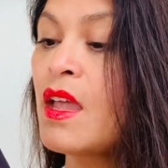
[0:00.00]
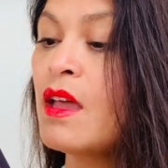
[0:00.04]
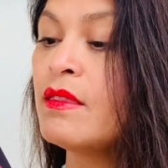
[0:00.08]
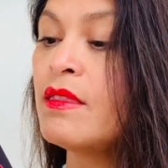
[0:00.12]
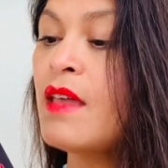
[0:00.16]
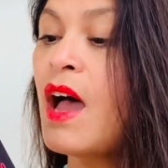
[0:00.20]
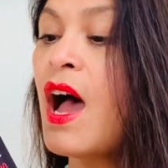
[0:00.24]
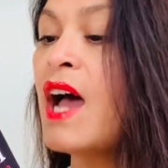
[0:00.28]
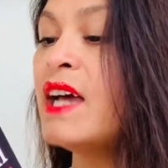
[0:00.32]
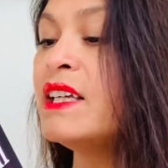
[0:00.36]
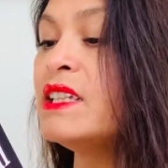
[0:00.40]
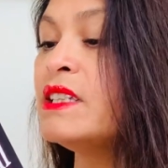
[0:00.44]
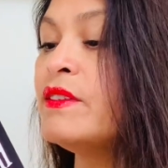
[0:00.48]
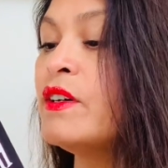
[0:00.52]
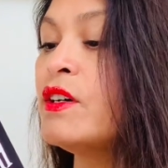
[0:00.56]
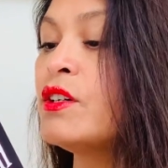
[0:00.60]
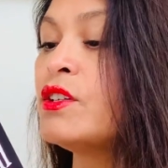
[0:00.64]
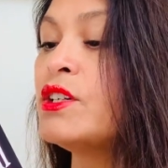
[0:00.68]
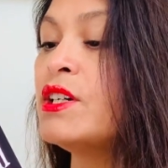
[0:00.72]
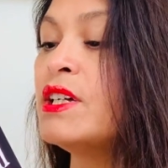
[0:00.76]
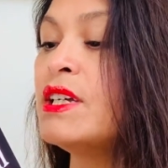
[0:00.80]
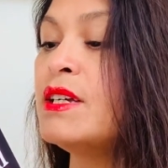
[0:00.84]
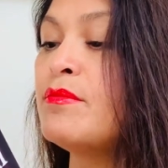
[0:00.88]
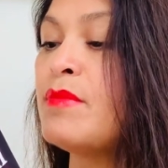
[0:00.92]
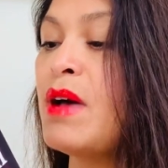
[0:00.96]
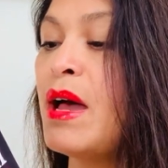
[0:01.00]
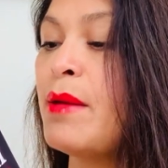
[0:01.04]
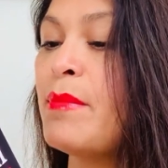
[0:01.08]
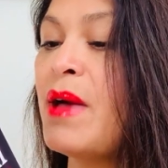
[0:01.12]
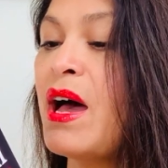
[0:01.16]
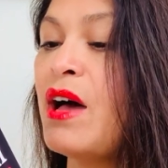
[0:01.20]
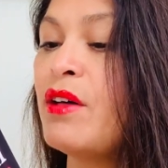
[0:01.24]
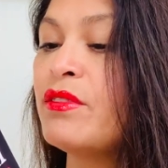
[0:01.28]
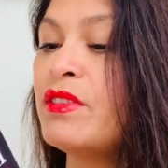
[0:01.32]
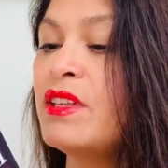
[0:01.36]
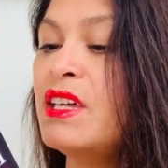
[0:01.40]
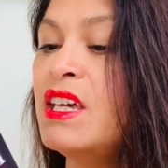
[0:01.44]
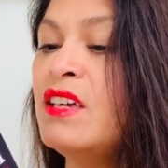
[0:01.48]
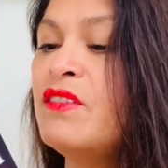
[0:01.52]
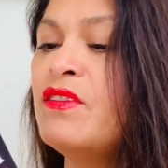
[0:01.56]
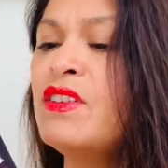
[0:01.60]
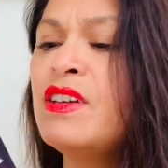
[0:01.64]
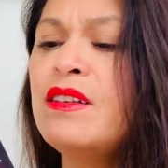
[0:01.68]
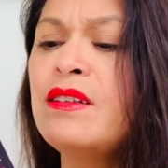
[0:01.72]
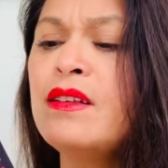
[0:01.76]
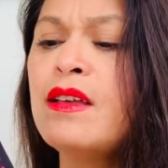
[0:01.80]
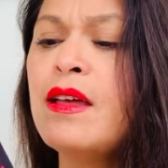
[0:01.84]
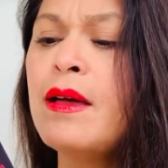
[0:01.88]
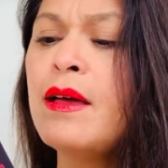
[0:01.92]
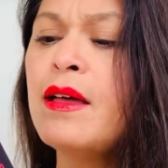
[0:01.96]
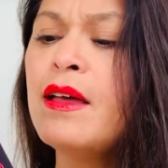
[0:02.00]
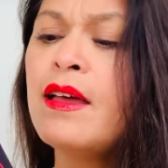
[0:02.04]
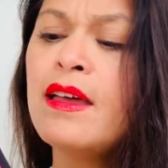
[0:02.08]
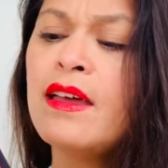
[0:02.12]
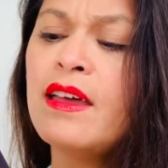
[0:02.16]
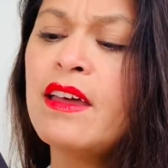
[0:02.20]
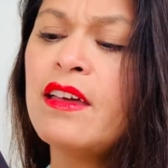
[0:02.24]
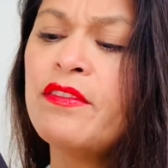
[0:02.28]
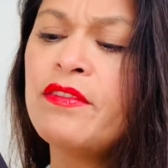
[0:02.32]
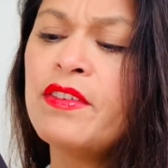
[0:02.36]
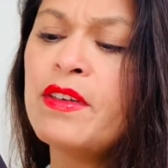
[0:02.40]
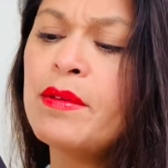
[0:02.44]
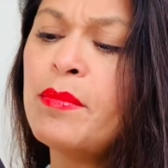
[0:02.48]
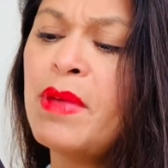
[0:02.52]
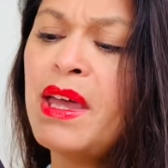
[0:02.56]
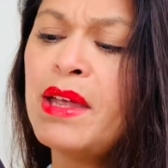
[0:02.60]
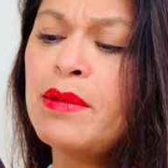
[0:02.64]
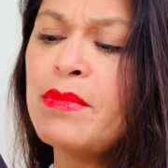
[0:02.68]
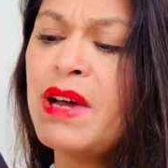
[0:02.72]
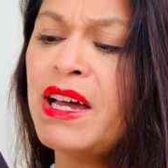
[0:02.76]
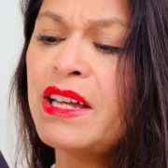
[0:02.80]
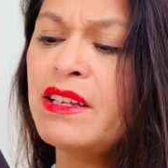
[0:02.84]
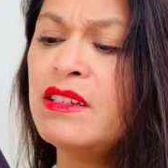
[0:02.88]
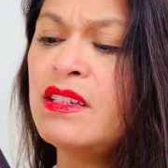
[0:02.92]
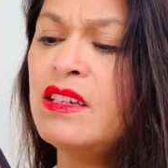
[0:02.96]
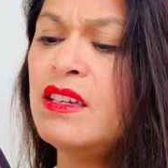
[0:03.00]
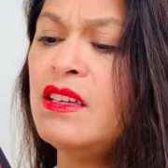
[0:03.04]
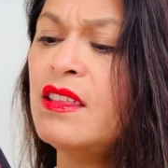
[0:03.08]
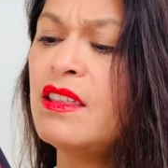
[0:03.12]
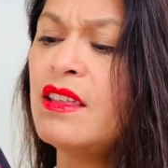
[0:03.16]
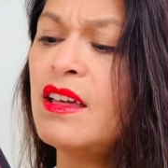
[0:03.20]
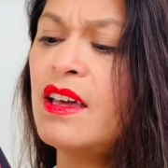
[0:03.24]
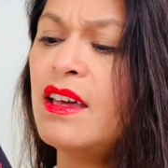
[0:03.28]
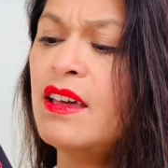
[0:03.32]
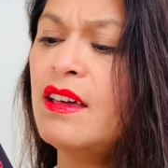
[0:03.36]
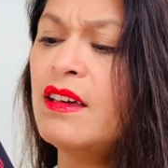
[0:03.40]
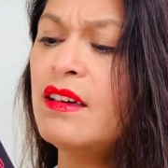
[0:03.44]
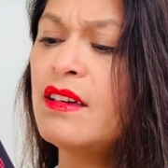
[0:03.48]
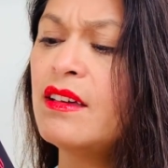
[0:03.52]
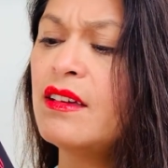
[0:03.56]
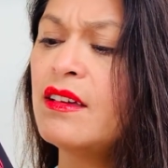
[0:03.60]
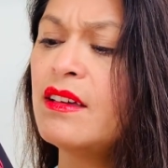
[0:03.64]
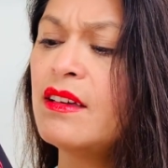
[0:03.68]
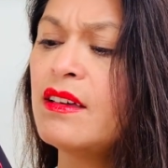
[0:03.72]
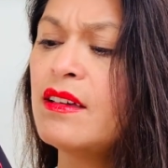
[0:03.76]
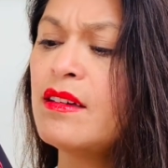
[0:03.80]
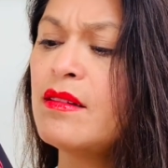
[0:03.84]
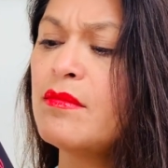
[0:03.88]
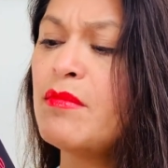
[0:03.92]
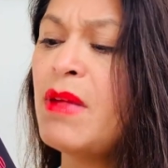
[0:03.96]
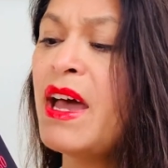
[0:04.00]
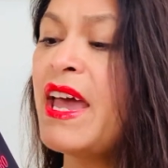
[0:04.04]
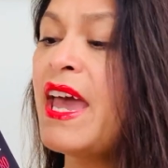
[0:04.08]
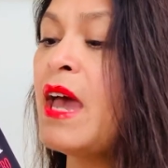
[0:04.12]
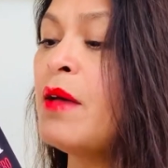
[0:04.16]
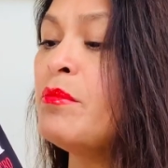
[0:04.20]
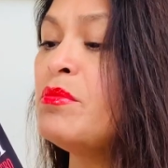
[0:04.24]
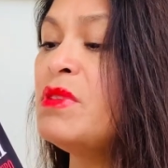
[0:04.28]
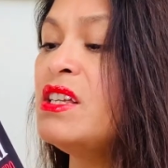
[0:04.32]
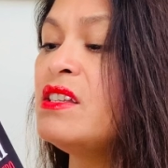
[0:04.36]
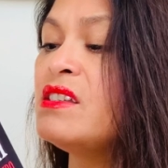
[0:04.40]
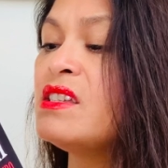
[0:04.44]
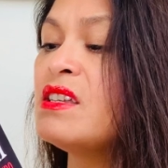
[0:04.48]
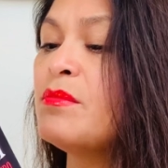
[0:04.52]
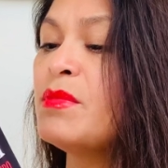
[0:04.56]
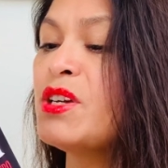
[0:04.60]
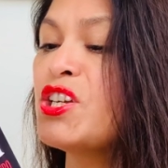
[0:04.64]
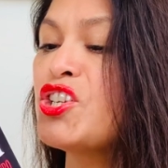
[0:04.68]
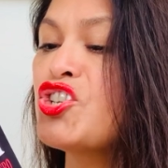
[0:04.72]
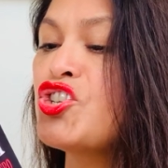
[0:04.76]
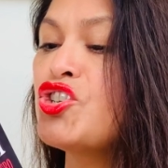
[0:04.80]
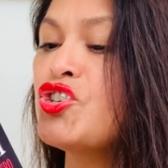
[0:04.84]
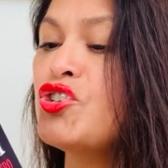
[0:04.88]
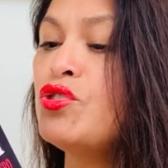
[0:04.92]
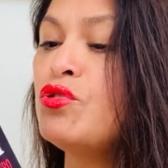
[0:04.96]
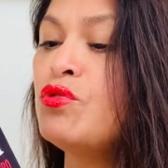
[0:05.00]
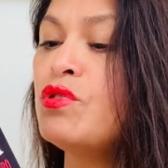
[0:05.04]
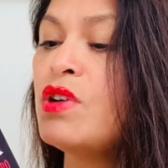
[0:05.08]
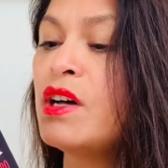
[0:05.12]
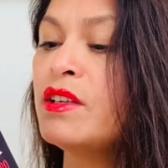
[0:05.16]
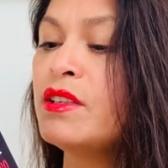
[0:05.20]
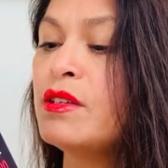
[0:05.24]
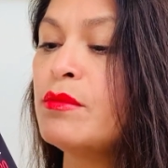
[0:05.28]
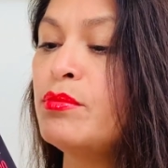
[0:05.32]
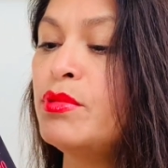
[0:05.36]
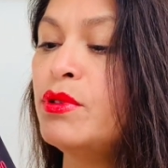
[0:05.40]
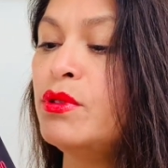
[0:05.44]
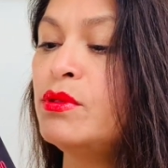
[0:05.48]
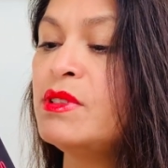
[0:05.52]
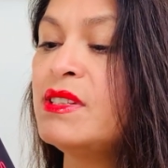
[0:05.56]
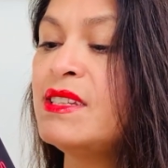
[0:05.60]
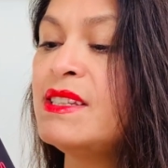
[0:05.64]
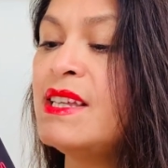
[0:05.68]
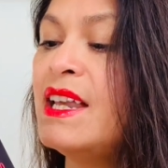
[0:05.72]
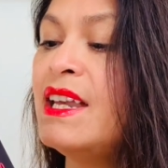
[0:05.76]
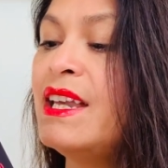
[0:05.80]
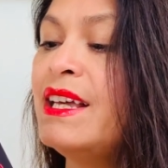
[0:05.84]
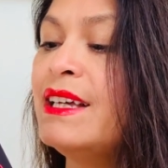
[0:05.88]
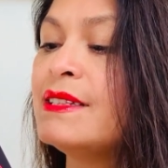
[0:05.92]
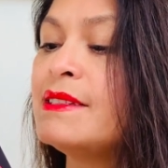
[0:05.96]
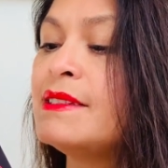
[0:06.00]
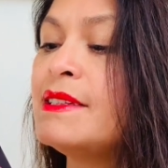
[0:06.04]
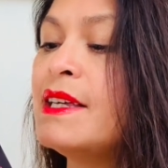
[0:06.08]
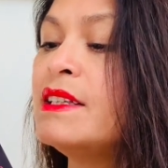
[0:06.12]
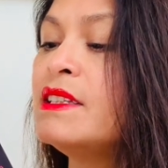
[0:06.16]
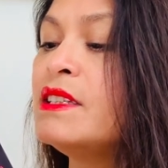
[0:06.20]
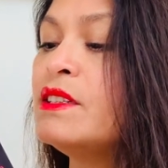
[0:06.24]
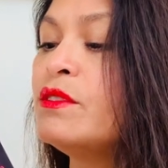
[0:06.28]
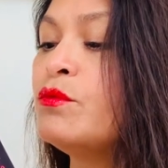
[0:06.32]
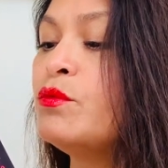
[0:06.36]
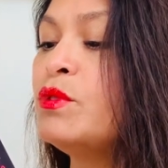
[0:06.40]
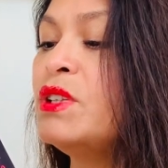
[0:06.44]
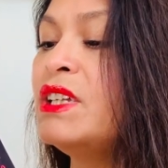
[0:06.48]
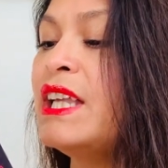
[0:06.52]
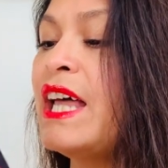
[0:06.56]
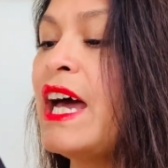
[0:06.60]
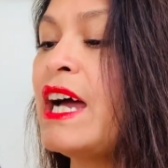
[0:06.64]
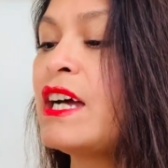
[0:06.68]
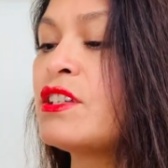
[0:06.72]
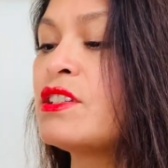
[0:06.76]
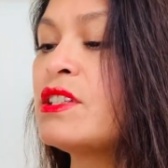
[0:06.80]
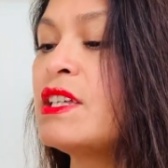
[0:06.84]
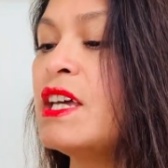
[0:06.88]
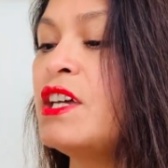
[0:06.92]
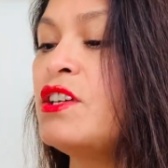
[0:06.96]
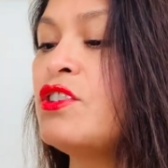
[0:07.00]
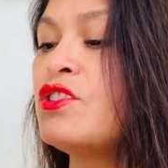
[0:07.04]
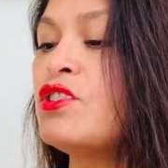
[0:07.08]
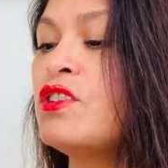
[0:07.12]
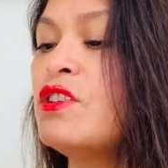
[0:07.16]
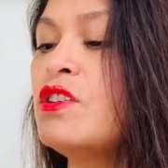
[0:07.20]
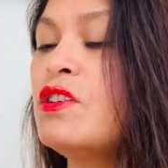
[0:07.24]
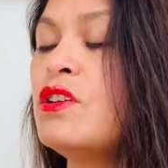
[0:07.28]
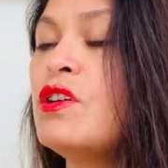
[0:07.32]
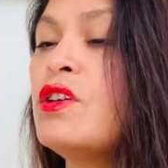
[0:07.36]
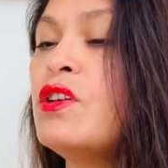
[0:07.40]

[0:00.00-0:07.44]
The ice felt good in my mouth, even if it made my teeth ache. My empty stomach chewed on the booze, sending a sense of relaxation